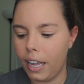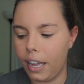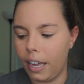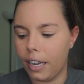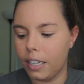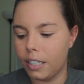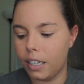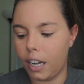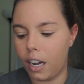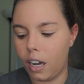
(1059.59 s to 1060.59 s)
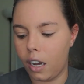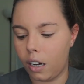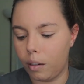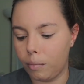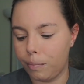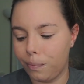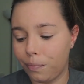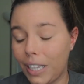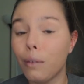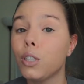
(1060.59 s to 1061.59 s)
And
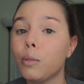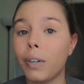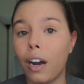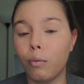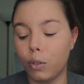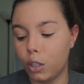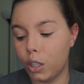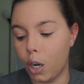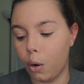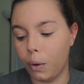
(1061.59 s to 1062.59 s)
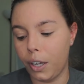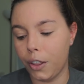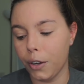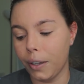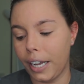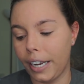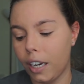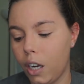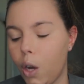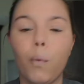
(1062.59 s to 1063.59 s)
that was super helpful to know either like
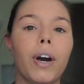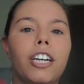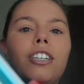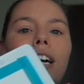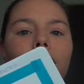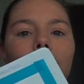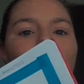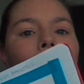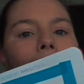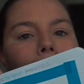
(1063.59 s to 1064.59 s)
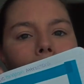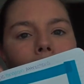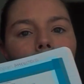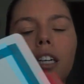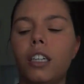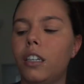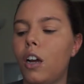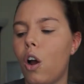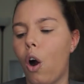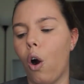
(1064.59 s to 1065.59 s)
what attractions I hadn't done,
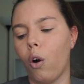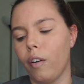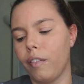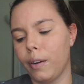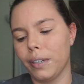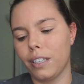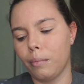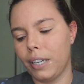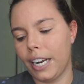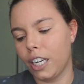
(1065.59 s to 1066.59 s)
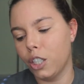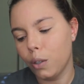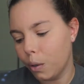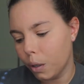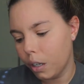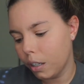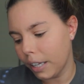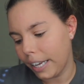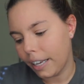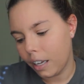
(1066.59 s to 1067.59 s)
or if there was something I can do
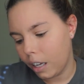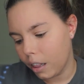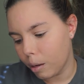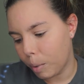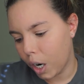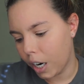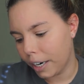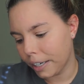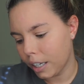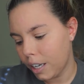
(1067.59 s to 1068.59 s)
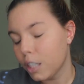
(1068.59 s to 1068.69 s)
like in the park.